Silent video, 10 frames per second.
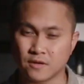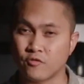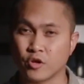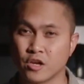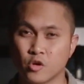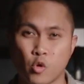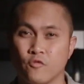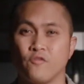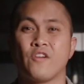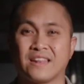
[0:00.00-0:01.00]
a freaking
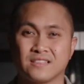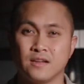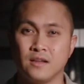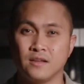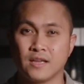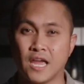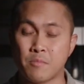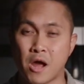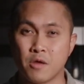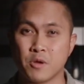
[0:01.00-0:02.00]
Corvette,
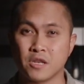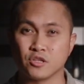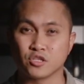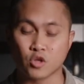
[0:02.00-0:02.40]
in my opinion.